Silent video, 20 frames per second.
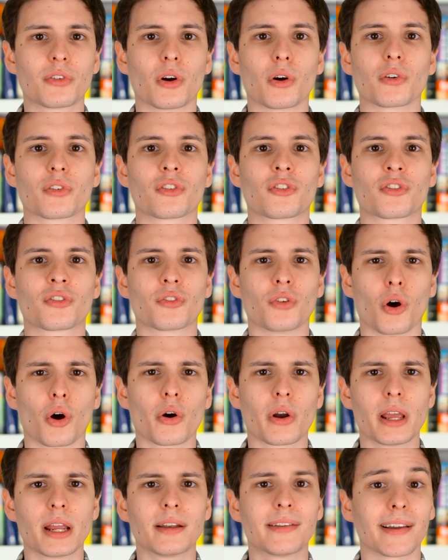are
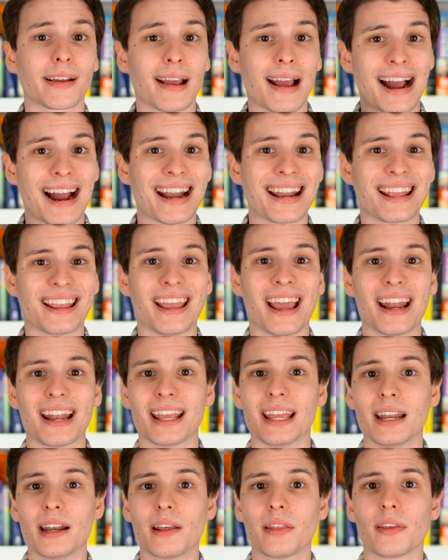starting to kind of get
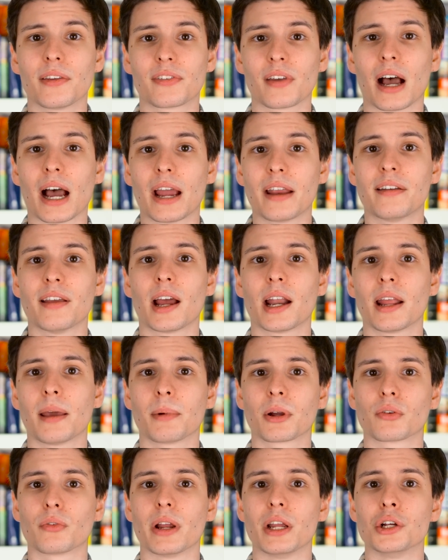into this high
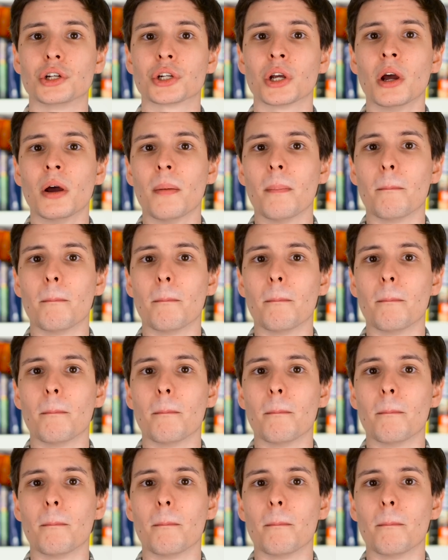dynamic range